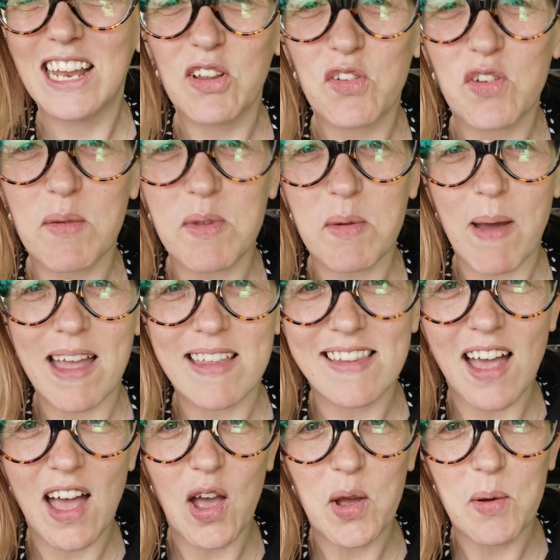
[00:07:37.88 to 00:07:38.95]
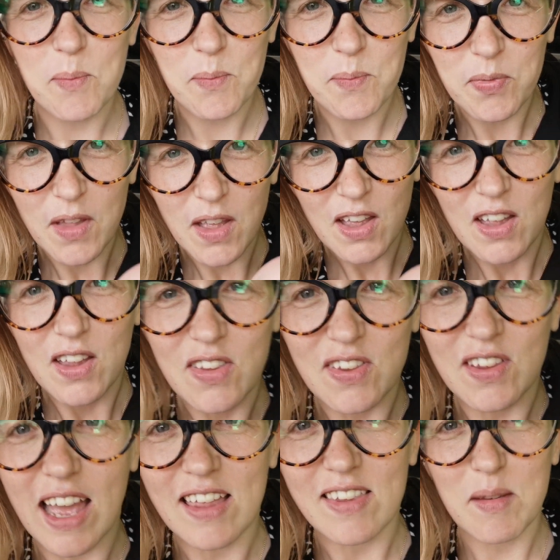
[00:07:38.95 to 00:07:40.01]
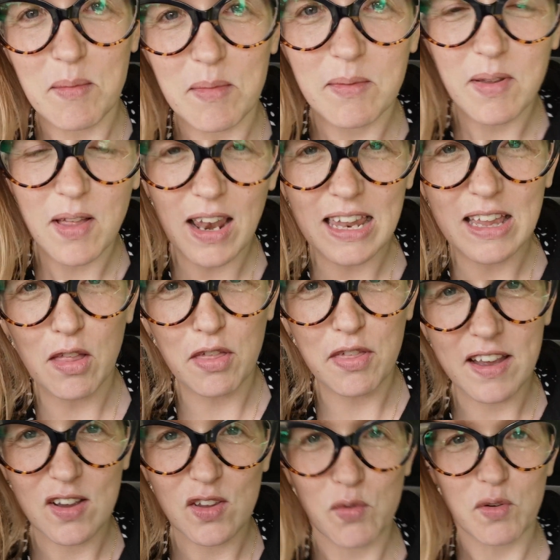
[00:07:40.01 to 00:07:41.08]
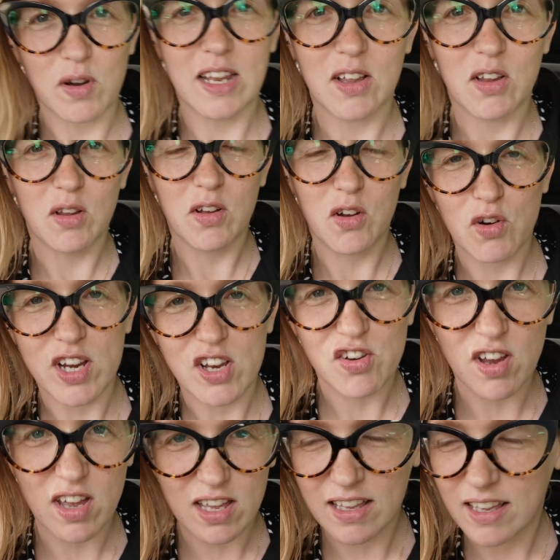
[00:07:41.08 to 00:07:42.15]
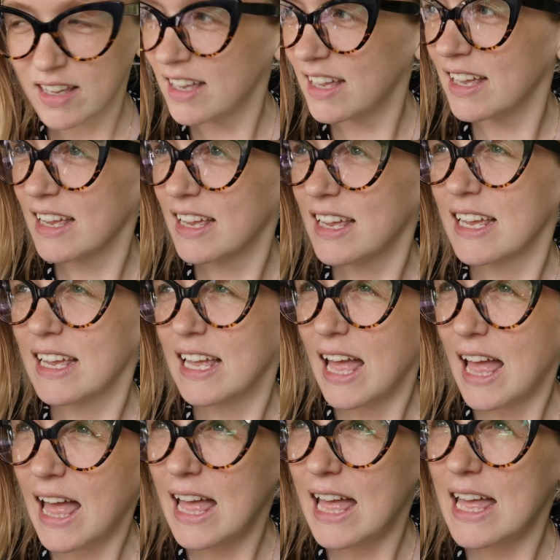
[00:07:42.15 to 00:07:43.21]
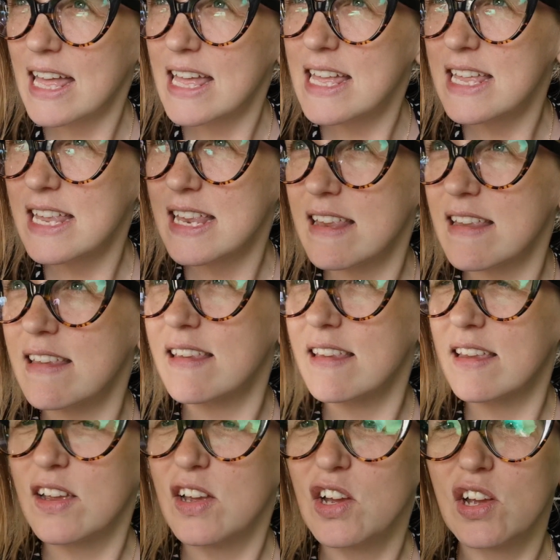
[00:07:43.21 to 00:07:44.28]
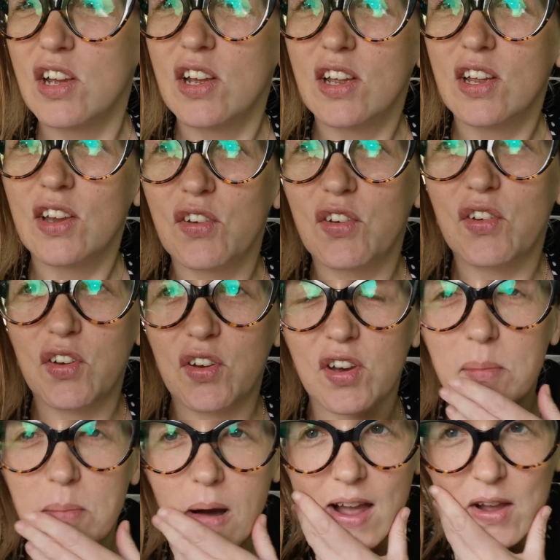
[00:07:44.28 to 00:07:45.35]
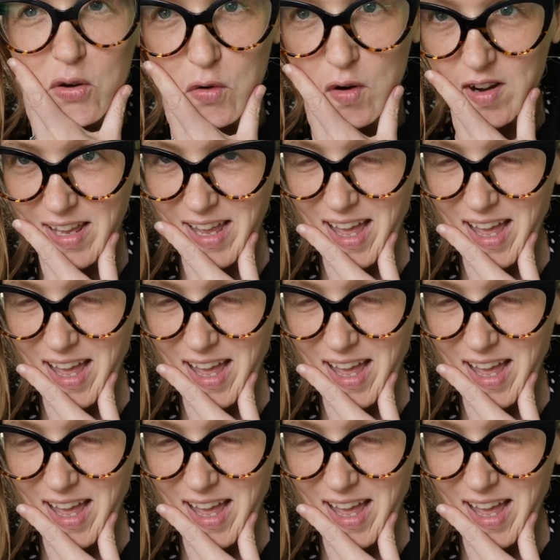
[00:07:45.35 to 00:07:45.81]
Trip to Pets at Home to get some little things for a little creature, and she might already